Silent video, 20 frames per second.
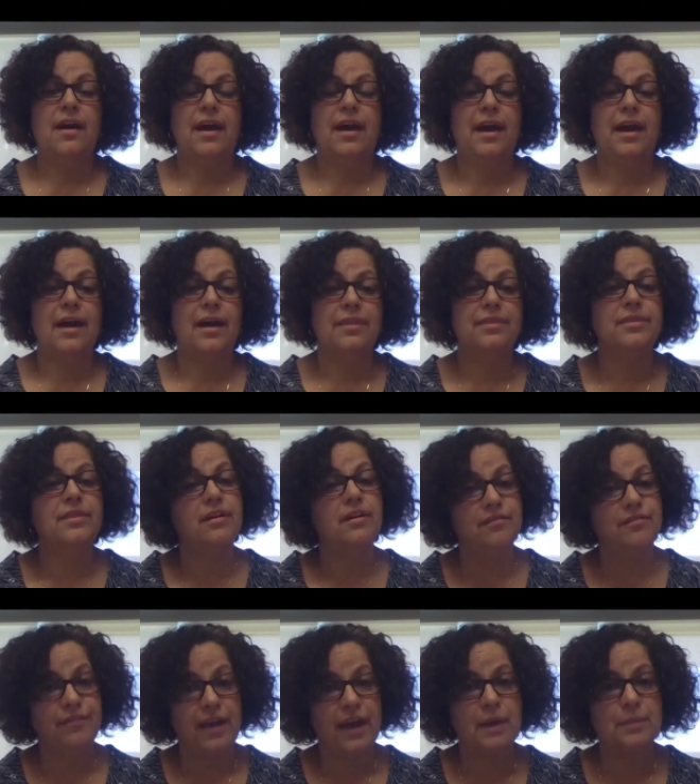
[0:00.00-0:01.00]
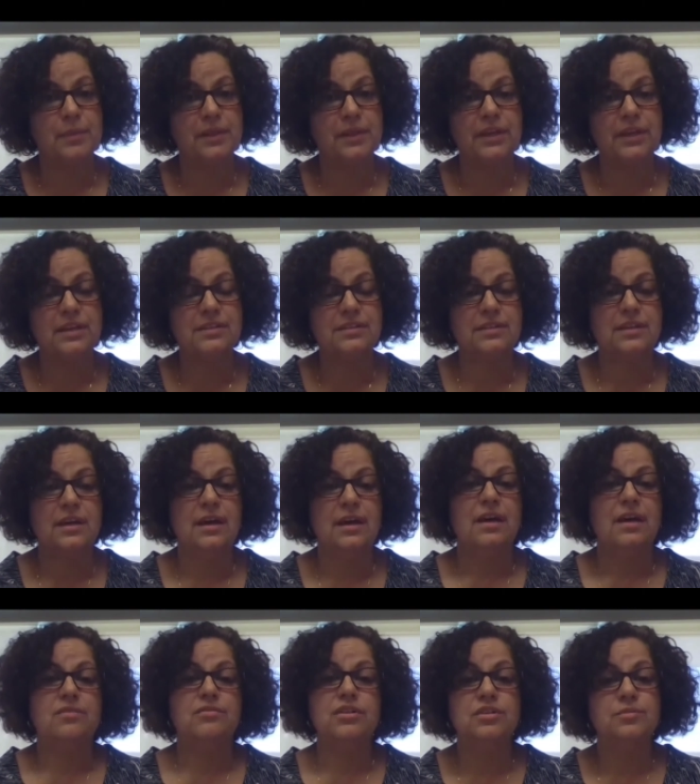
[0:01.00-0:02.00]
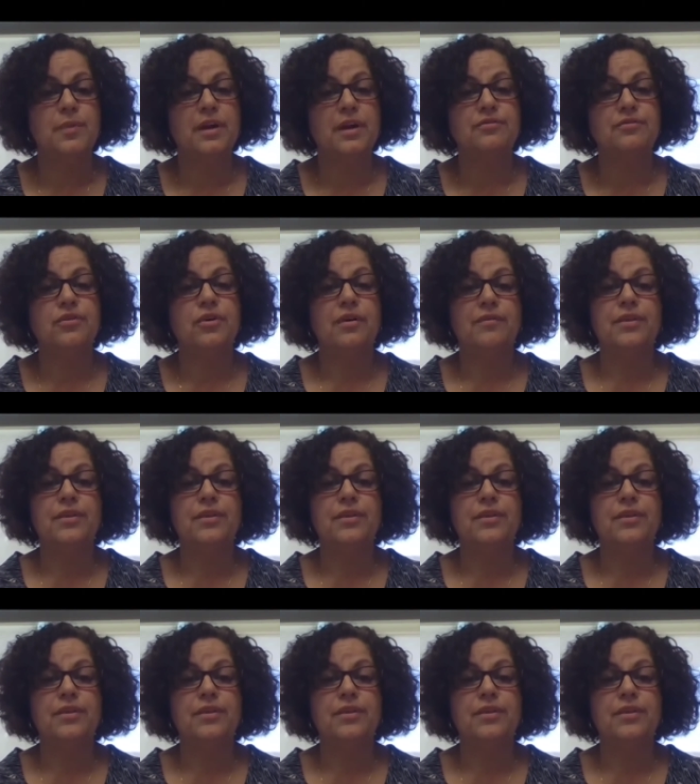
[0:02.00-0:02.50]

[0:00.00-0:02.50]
and their families, respectful